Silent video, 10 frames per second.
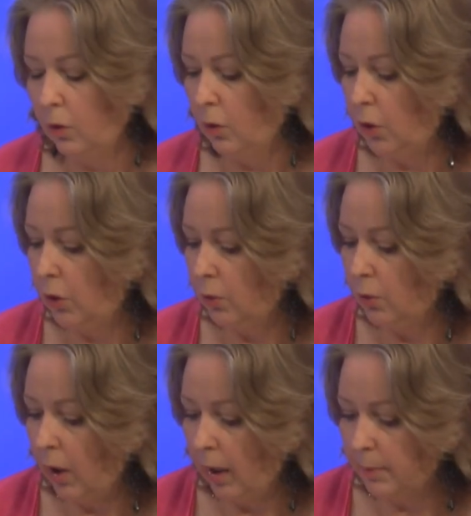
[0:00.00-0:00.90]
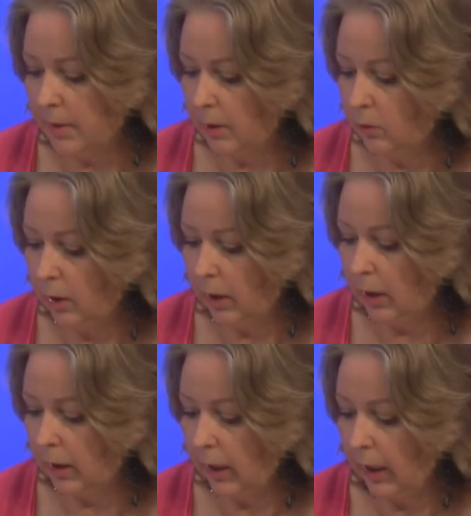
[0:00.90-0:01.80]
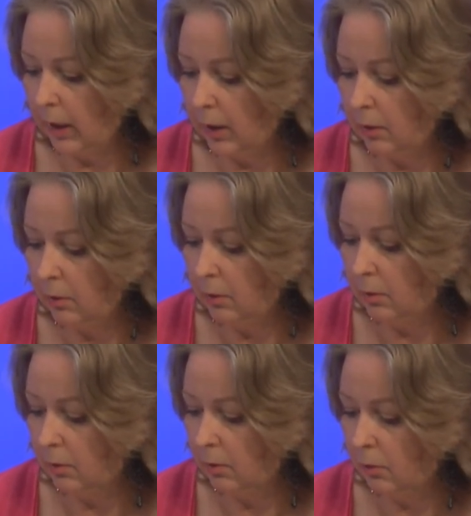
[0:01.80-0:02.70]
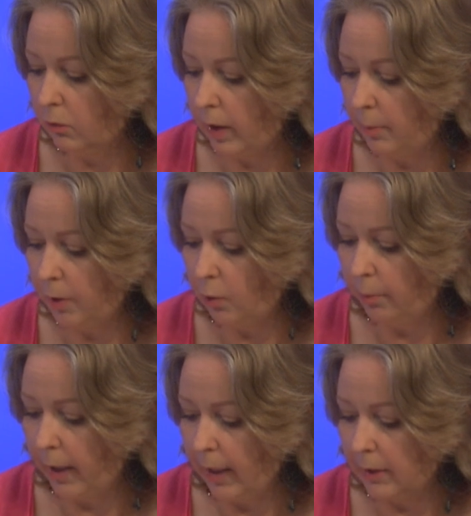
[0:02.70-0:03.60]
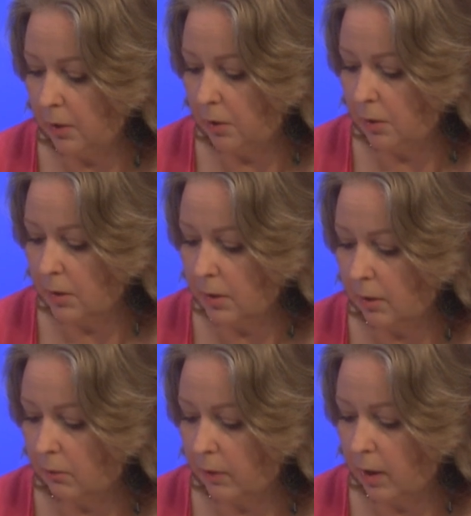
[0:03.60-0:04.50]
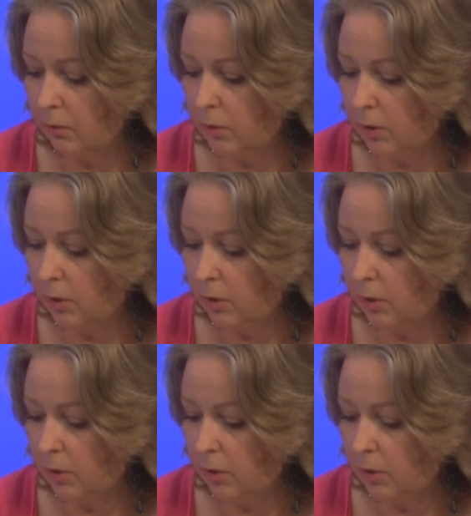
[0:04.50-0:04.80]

You absolutely can wrap your petals around